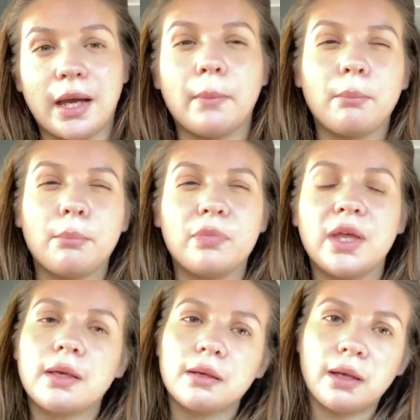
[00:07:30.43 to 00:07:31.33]
I
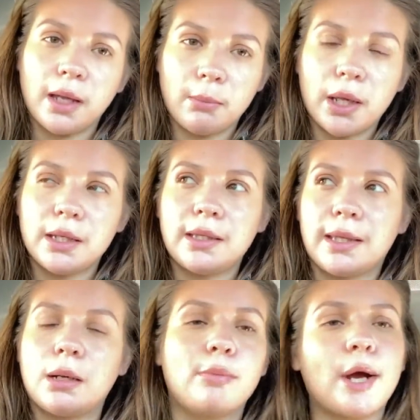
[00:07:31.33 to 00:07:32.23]
think I might need
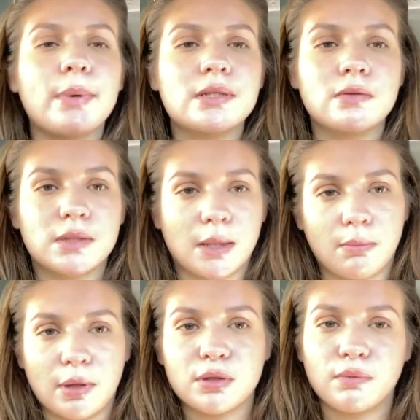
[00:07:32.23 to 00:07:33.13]
like a brow pencil because I'm
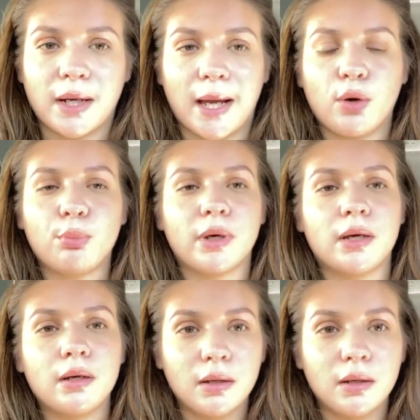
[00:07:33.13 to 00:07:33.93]
about to run out, but